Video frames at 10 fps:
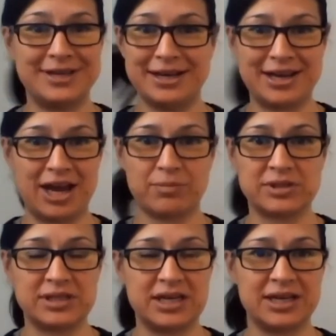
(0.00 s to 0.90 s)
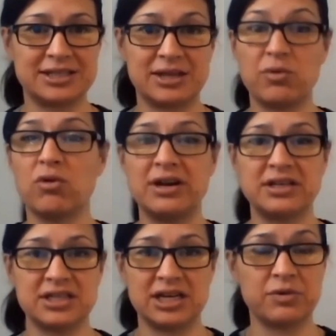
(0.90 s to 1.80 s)
in care proceedings. They were already
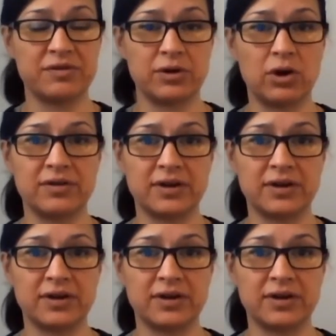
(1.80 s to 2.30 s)
dealing with a lot of